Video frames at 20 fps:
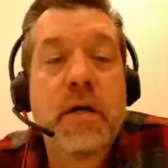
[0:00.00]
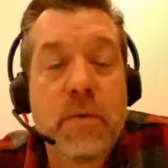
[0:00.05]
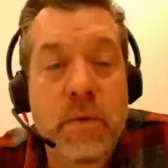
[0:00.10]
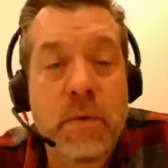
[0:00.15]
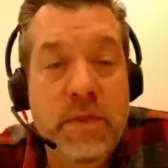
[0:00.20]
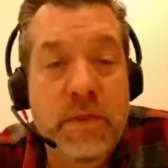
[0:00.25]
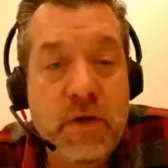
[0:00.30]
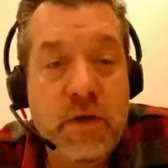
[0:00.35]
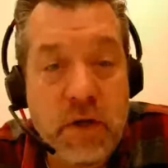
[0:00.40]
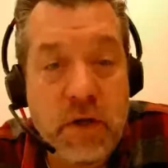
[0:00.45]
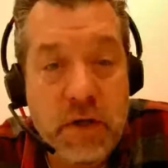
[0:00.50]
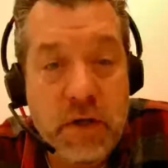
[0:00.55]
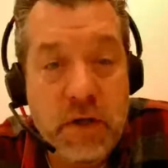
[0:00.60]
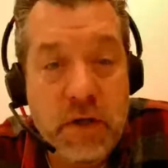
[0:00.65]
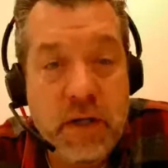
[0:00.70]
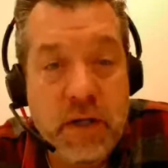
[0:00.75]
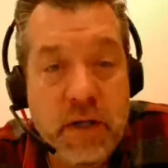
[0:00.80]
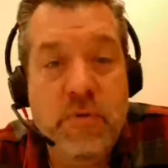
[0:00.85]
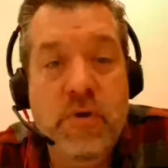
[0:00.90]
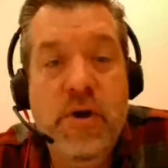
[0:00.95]
with good
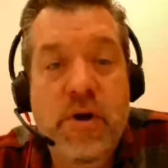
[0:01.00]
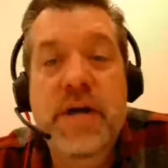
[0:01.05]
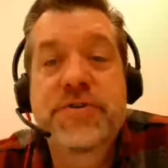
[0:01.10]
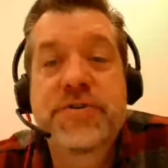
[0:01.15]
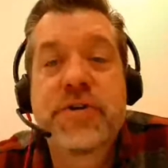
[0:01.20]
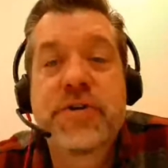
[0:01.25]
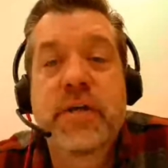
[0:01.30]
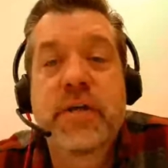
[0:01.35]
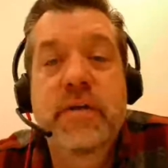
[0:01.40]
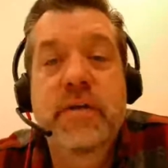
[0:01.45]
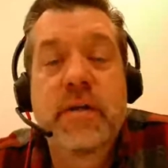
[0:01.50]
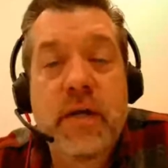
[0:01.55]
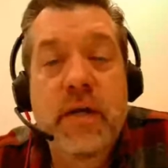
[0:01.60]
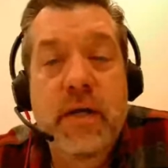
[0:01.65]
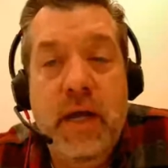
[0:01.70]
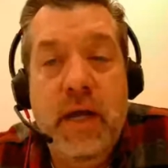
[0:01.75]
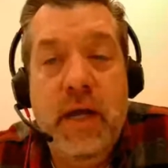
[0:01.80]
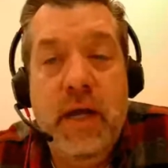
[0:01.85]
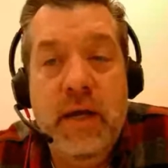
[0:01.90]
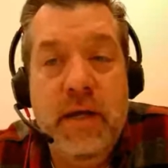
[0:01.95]
compression
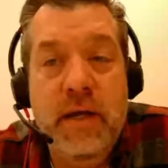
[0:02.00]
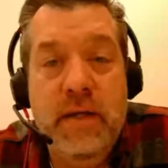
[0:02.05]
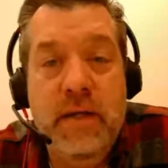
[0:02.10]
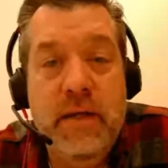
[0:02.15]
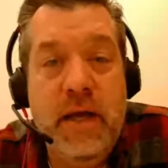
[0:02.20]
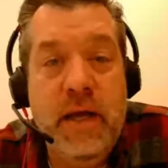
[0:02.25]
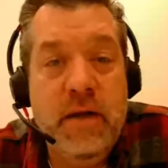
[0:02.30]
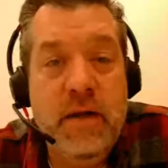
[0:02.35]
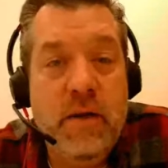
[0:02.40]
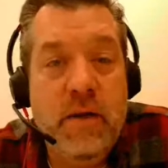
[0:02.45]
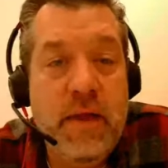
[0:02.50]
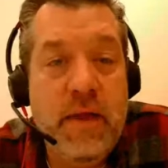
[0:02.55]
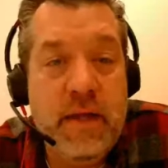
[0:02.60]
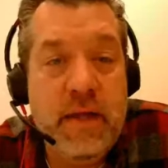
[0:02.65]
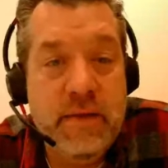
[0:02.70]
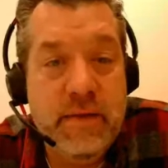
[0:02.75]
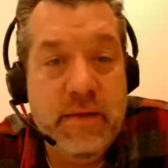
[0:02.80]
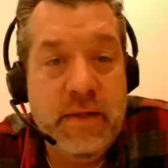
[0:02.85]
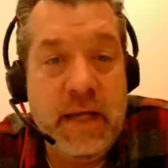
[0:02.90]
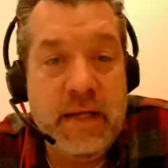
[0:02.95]
and all
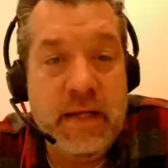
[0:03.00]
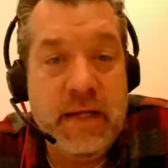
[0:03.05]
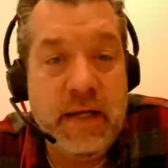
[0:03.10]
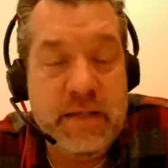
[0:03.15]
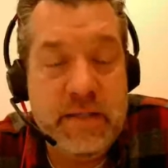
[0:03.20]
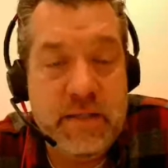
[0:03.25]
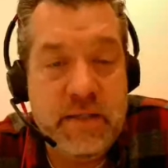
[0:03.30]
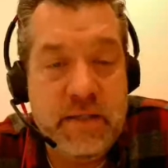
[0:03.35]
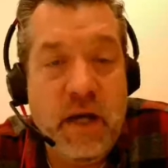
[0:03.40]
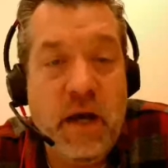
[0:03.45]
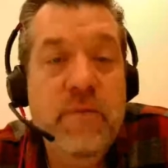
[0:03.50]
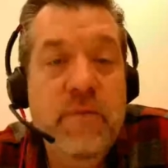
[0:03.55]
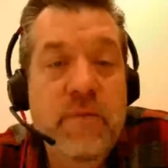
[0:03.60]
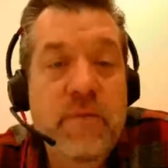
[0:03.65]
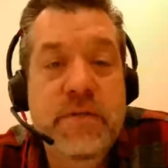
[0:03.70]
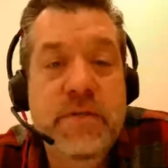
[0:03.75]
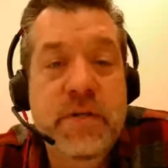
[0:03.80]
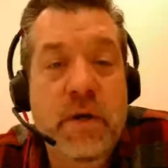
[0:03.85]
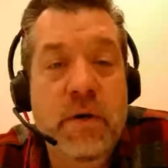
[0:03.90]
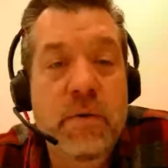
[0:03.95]
that nice stuff,
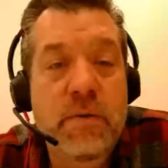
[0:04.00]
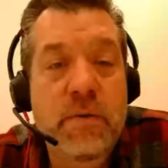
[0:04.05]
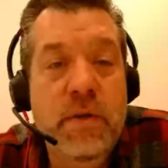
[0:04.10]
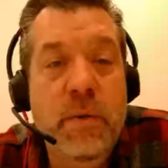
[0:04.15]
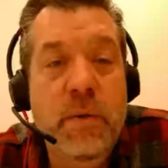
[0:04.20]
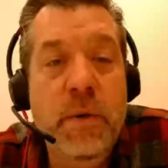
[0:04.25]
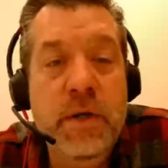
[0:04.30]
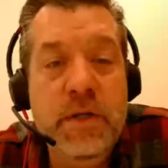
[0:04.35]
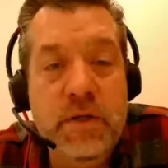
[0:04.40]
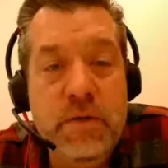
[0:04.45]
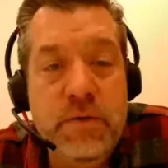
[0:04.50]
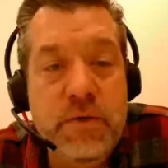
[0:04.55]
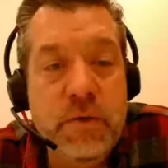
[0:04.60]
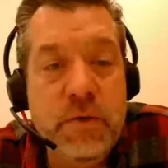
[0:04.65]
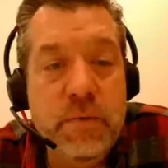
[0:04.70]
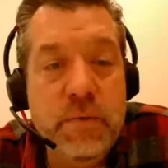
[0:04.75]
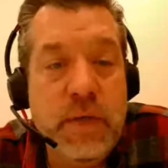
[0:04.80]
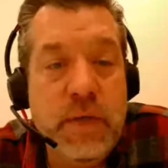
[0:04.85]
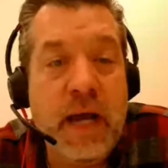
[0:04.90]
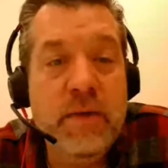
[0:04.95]
so that when you
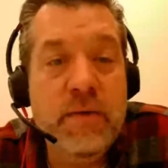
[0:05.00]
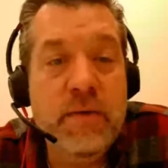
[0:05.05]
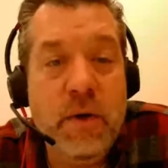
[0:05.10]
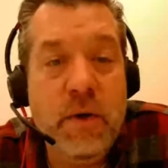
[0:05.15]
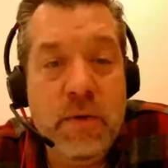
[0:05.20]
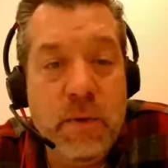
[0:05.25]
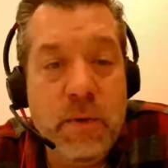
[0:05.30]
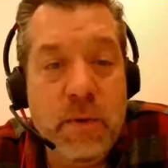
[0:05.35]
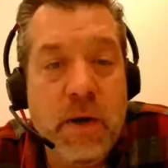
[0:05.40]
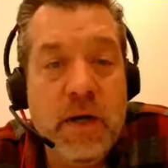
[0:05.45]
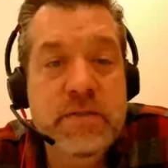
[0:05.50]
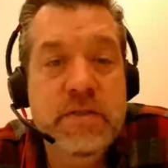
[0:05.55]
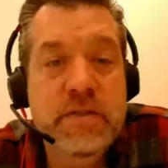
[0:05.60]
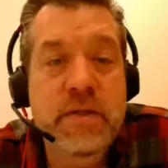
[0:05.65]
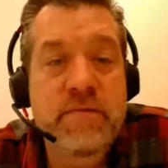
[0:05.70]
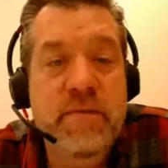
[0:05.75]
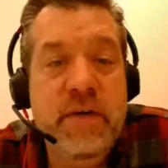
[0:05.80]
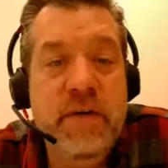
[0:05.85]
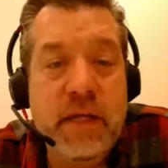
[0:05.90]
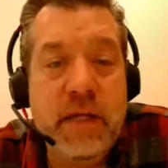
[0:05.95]
do download and watch
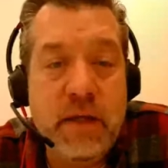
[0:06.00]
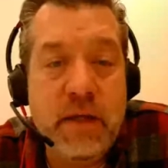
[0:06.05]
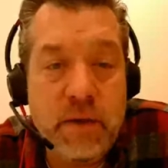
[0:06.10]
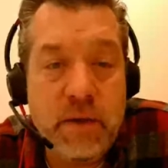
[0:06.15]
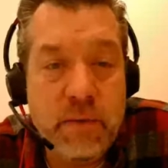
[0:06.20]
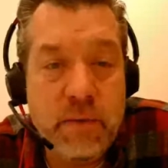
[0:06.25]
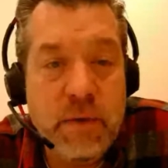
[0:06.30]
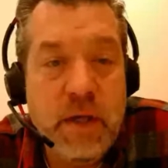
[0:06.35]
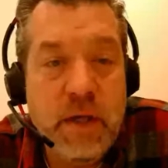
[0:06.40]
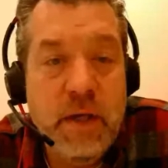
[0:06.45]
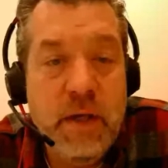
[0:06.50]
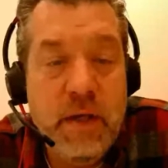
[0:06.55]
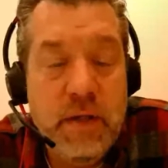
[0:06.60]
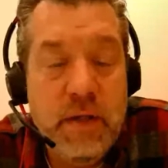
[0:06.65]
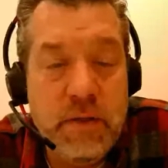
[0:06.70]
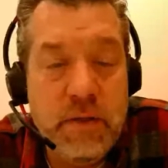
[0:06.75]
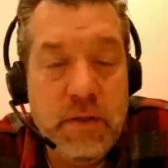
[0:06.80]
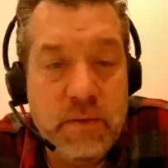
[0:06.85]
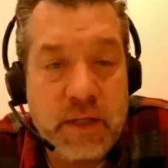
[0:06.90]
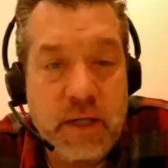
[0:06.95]
the video,
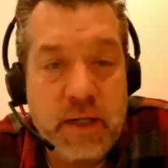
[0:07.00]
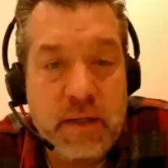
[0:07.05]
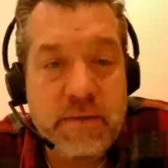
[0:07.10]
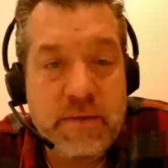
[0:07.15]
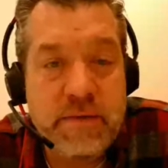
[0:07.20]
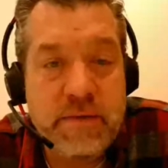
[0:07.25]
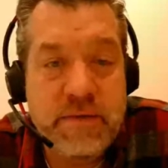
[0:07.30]
you'll get